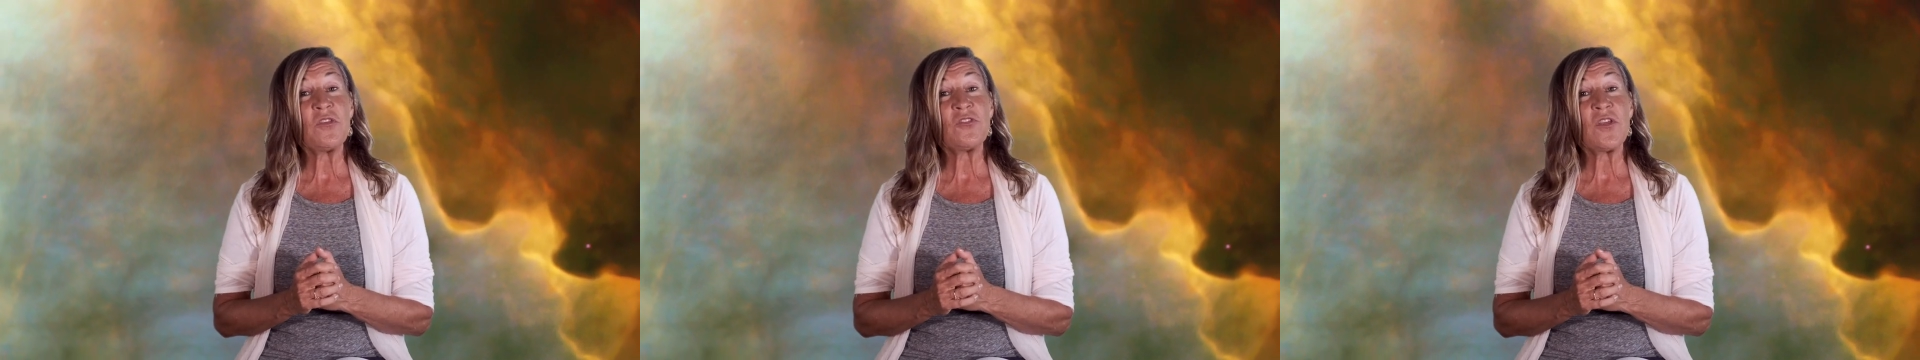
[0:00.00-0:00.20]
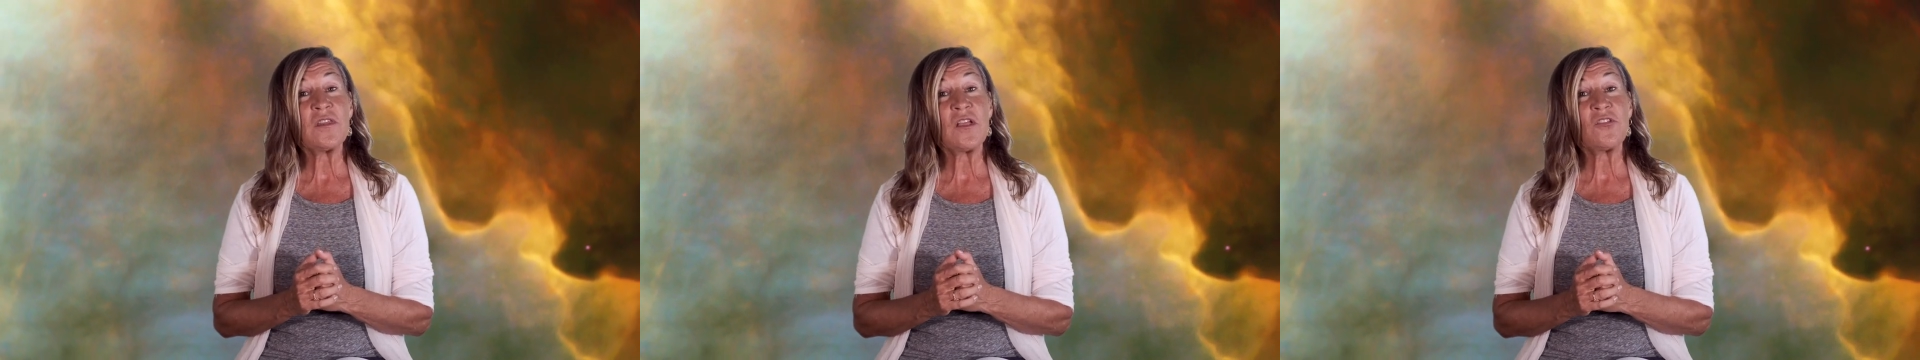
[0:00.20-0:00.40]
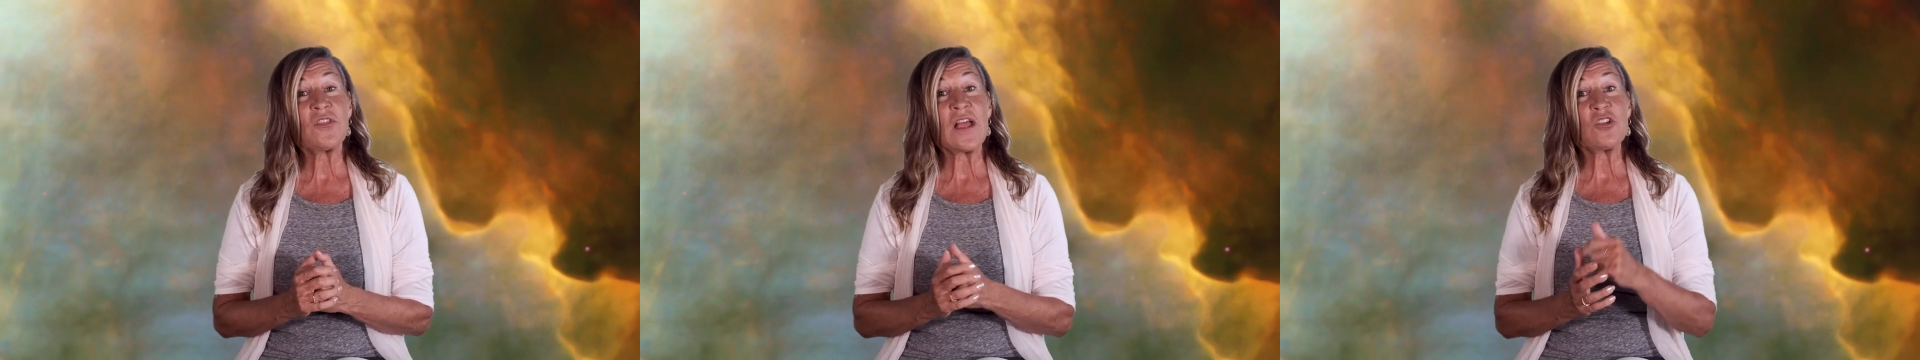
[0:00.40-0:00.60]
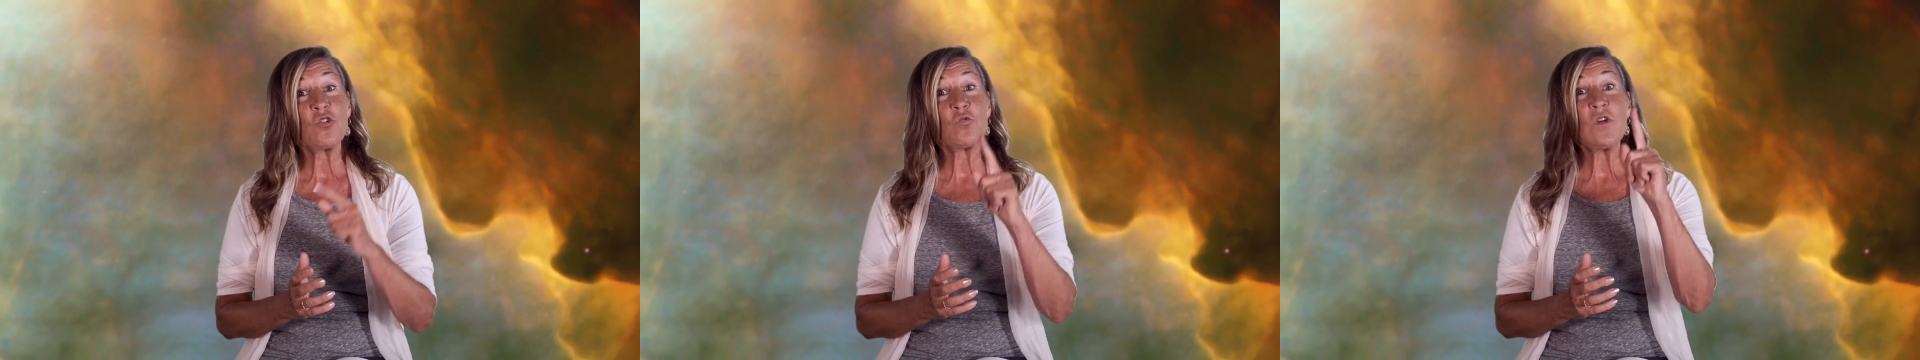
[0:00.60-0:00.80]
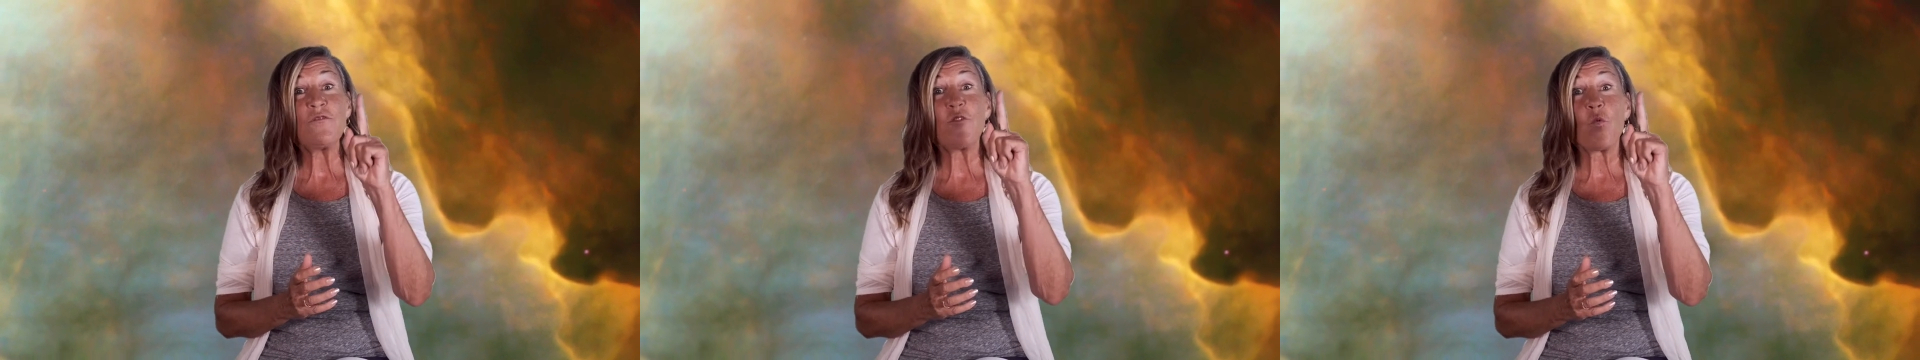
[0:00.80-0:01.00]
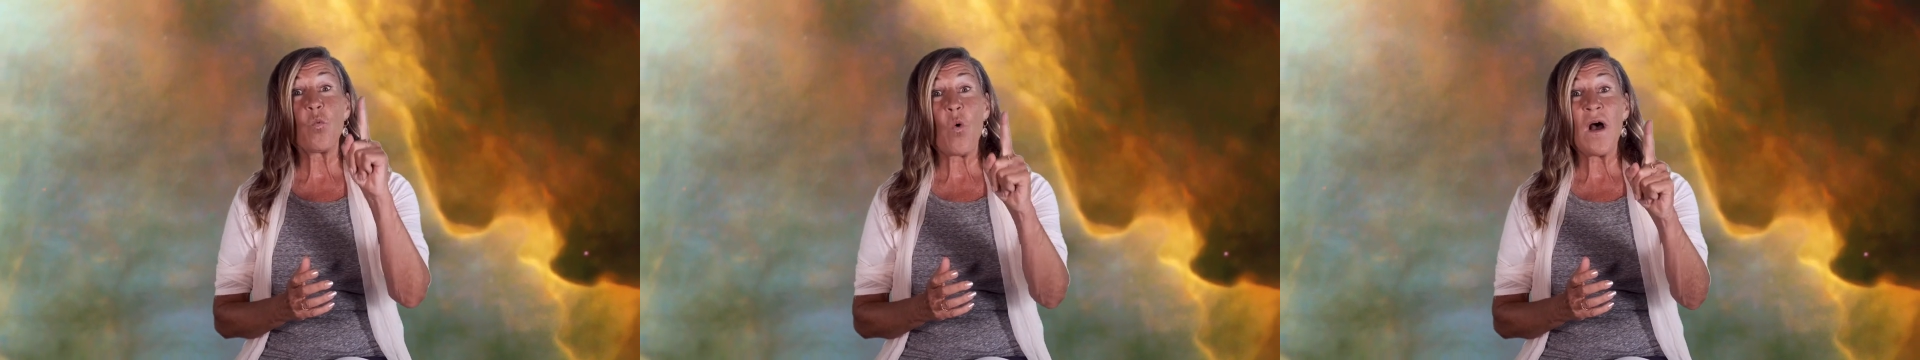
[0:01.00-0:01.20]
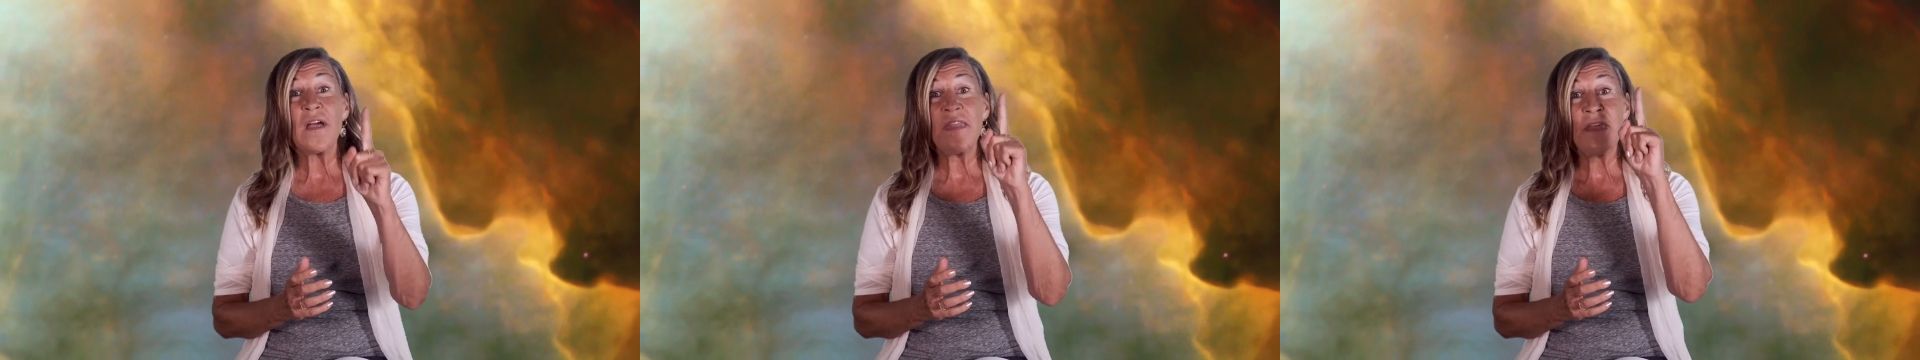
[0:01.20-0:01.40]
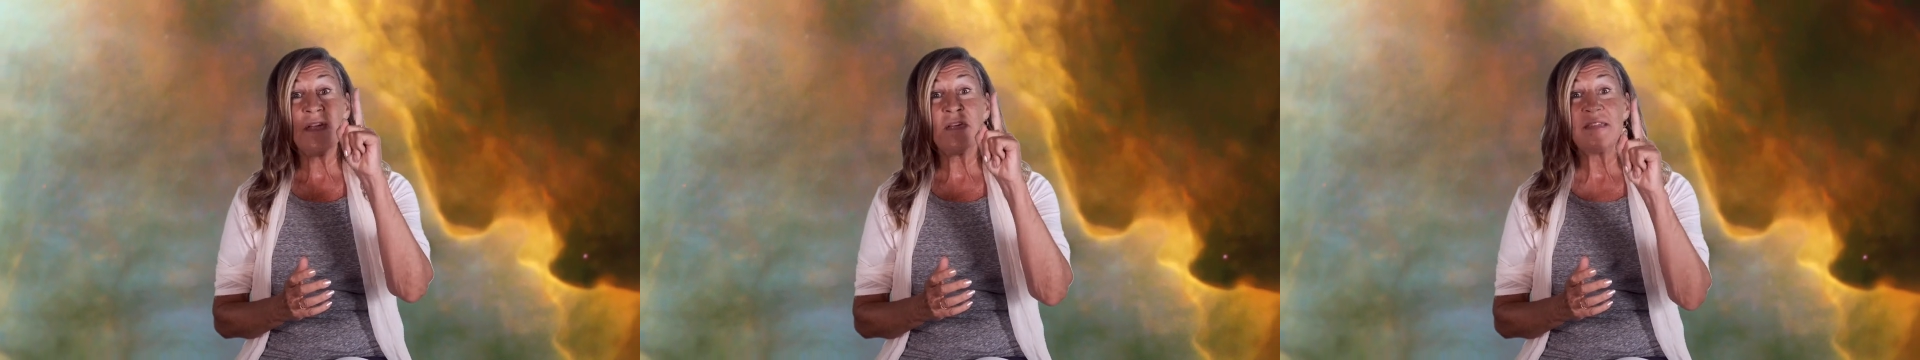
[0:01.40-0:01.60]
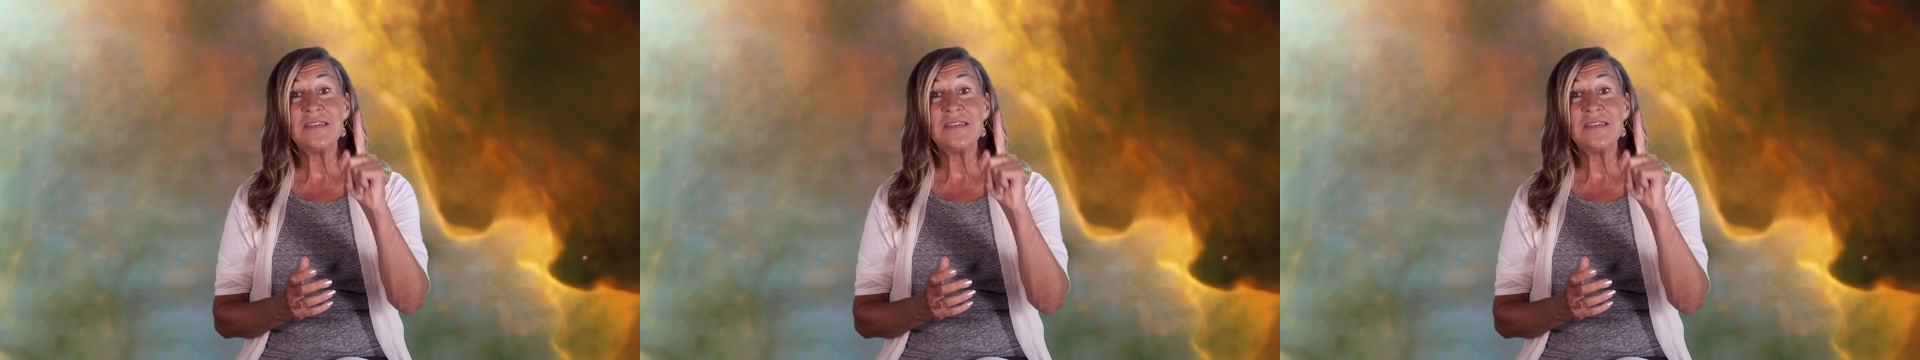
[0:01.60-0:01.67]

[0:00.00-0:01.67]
sun exact degree for one